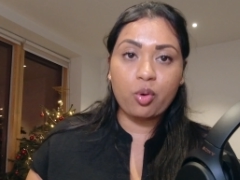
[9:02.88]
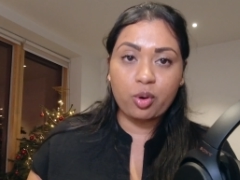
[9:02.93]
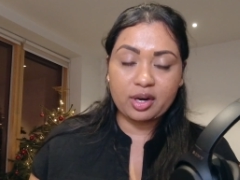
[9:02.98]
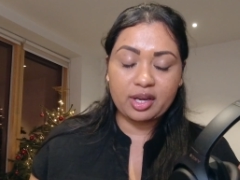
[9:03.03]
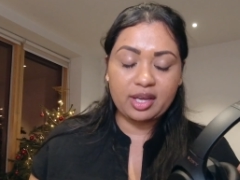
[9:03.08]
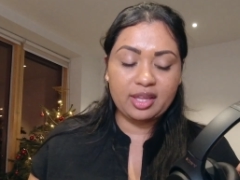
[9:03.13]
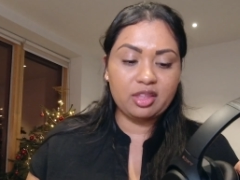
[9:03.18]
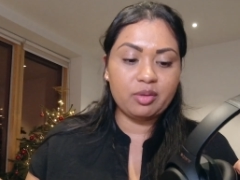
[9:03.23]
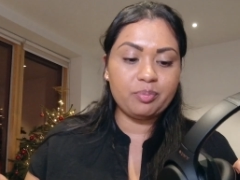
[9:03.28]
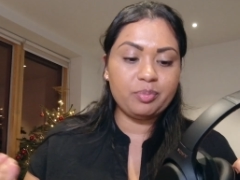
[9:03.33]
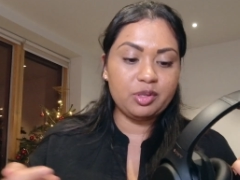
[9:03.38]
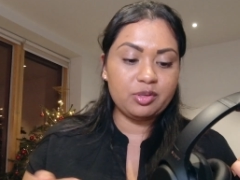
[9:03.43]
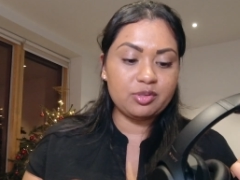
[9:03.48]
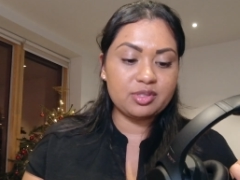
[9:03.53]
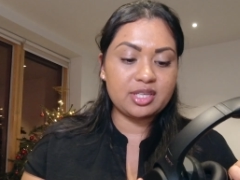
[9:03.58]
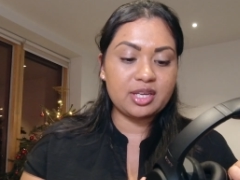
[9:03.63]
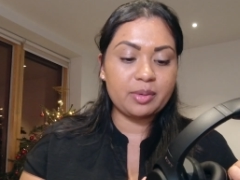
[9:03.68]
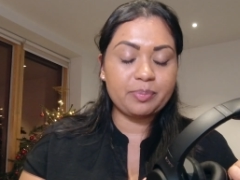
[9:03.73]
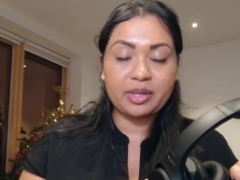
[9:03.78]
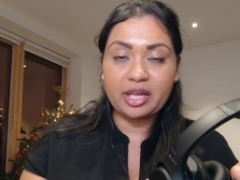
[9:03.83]
or in the
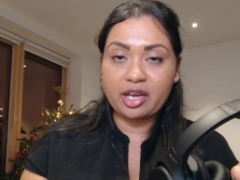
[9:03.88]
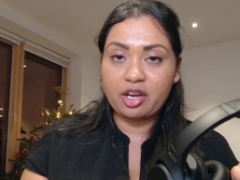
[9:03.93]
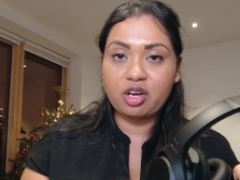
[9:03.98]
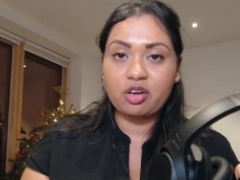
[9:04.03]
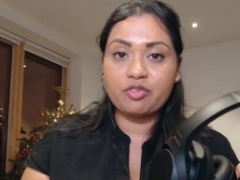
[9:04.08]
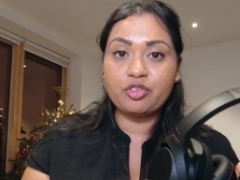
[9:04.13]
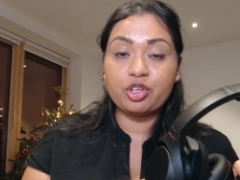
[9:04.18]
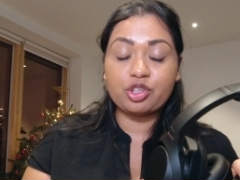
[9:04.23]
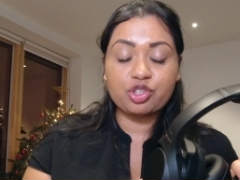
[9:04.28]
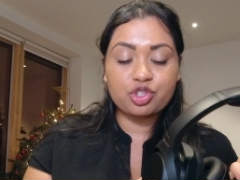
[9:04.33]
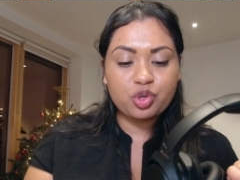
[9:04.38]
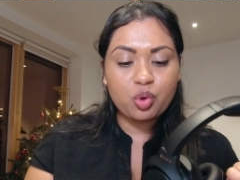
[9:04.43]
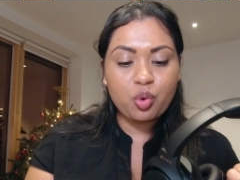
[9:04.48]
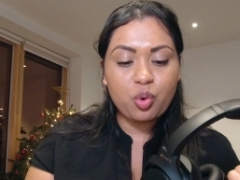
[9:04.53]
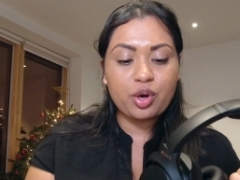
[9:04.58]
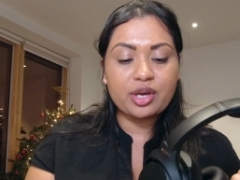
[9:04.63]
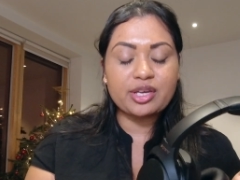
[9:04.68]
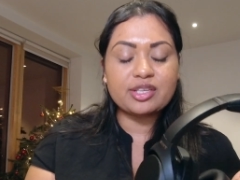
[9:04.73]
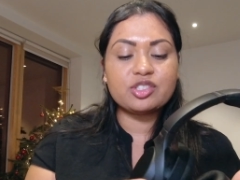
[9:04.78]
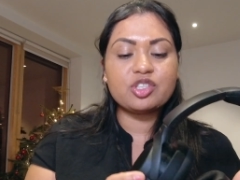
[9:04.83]
music player of your
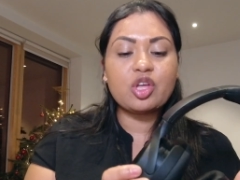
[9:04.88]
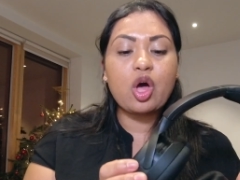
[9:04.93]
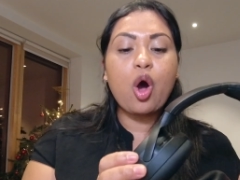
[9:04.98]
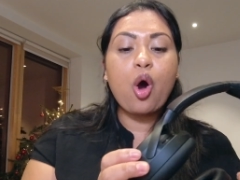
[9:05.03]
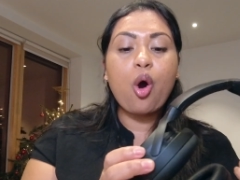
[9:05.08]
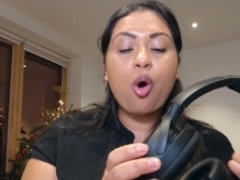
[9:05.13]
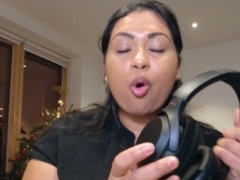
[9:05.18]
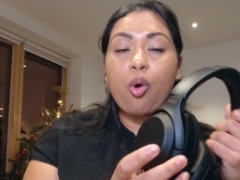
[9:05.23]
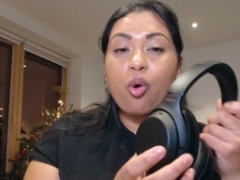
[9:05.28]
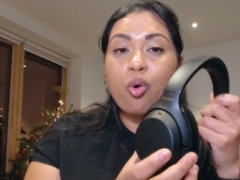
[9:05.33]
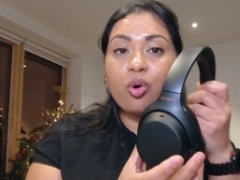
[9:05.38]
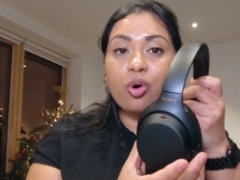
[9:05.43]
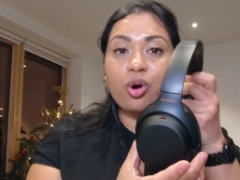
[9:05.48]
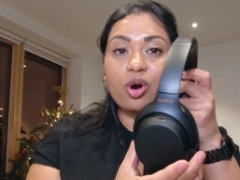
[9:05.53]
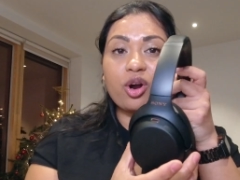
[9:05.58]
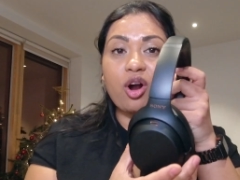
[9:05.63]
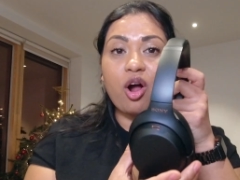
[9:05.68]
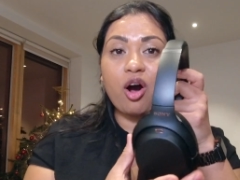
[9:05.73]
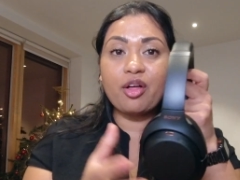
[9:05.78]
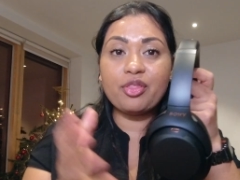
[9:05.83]
choice,
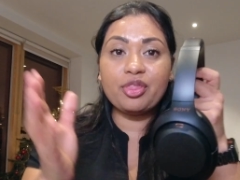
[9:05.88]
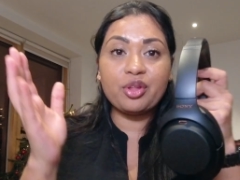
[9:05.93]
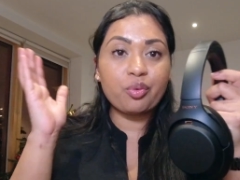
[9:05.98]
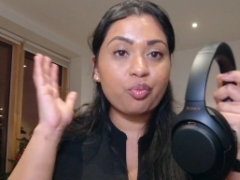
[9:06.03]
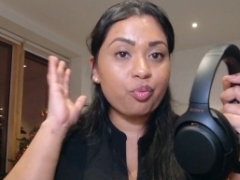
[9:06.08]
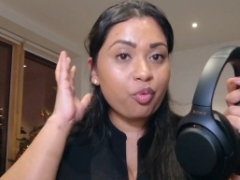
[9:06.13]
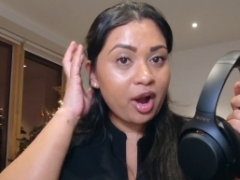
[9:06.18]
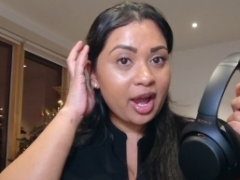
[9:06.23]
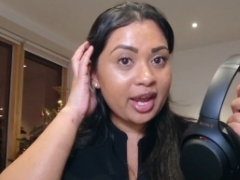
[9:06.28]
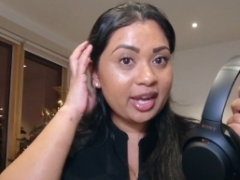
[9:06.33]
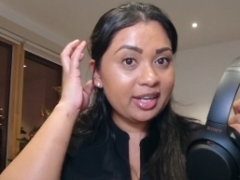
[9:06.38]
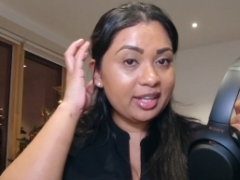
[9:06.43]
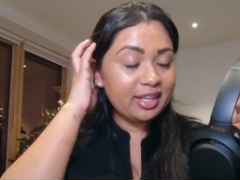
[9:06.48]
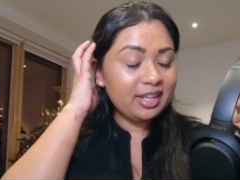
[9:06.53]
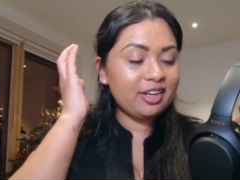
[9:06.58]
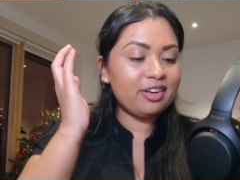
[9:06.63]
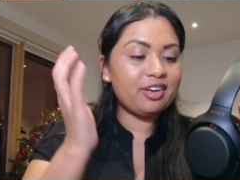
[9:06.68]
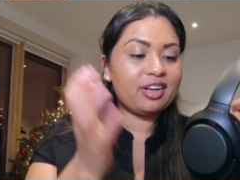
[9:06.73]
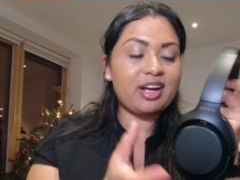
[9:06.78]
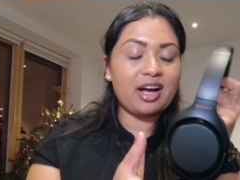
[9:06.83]
or on the right
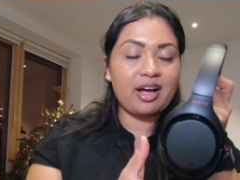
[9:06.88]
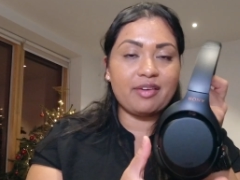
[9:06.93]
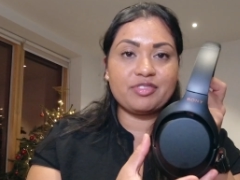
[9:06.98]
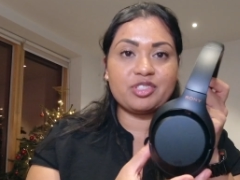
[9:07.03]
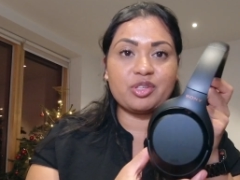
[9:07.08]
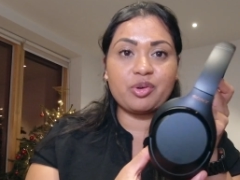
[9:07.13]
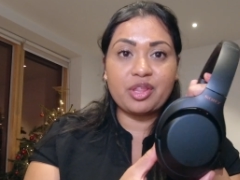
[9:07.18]
ear cup.